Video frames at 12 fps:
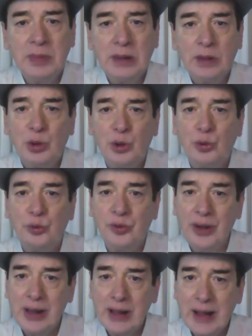You
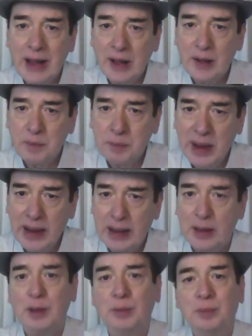will have
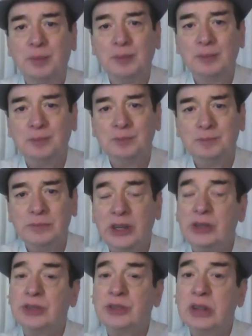pain.
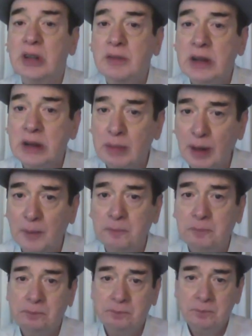It is inevitable.
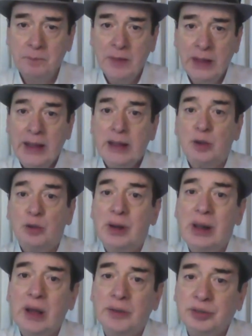You
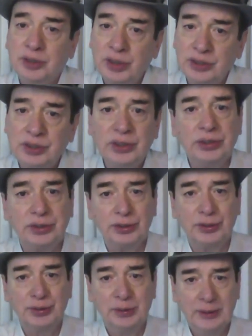will have
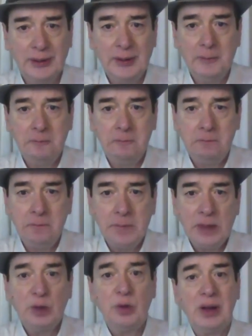stresses.
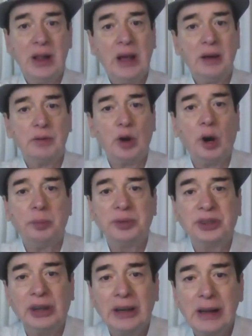You will have
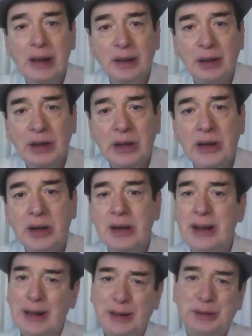obstacles and
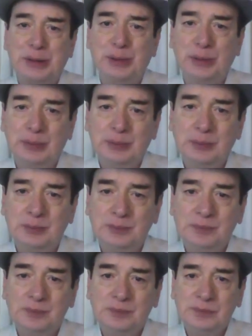hurdles.
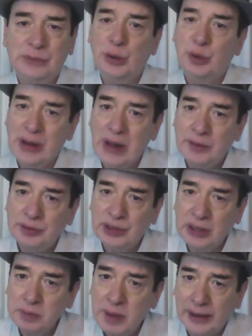You will have
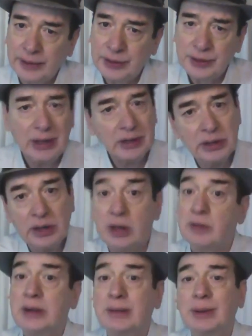setbacks. That is
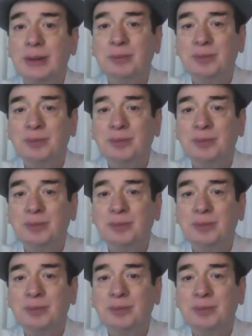inevitable.